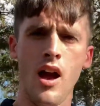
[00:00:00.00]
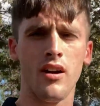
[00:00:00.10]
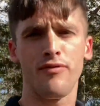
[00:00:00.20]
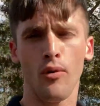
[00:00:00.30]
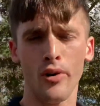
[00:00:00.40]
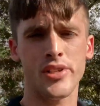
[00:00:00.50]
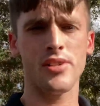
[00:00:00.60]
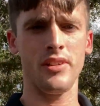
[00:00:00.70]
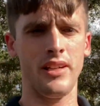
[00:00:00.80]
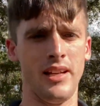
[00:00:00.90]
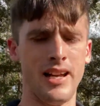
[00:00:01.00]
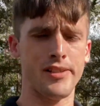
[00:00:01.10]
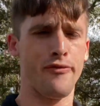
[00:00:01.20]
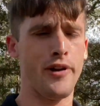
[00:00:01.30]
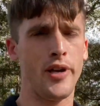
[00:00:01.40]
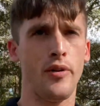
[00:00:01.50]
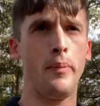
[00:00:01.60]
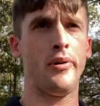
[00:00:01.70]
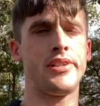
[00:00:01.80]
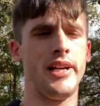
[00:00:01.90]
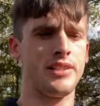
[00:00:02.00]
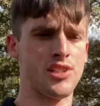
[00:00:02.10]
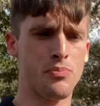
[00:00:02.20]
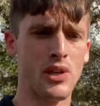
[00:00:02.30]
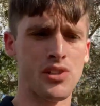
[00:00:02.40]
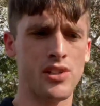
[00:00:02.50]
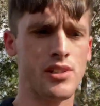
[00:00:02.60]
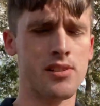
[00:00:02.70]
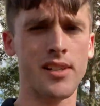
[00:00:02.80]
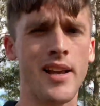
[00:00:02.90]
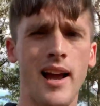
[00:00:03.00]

Unfortunately, as a federally protected species,